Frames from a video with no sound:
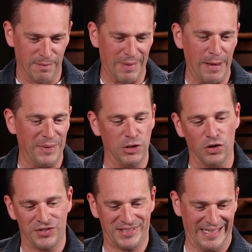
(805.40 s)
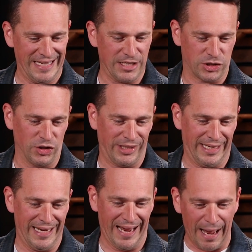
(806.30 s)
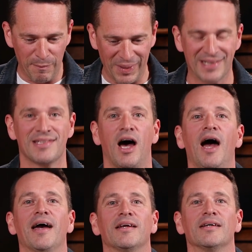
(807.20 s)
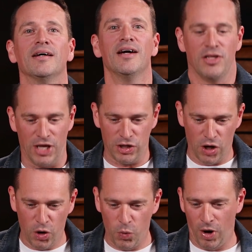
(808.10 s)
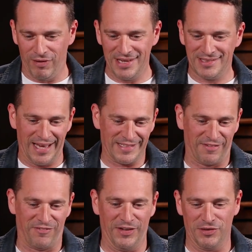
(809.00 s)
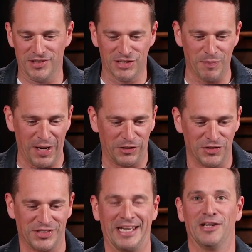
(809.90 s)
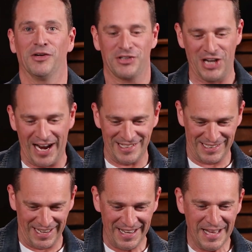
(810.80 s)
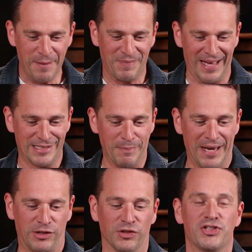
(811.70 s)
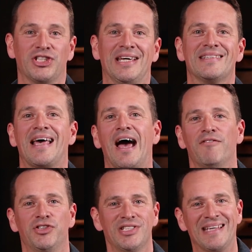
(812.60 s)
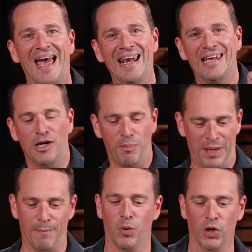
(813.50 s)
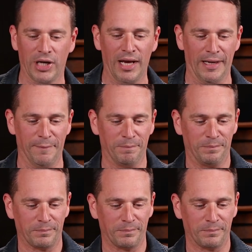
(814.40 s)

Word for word: Maybe your skin is looking a bit tired. Then no worries, there's a filter to make your skin look tighter and to make your cheeks have just a little bit more colour.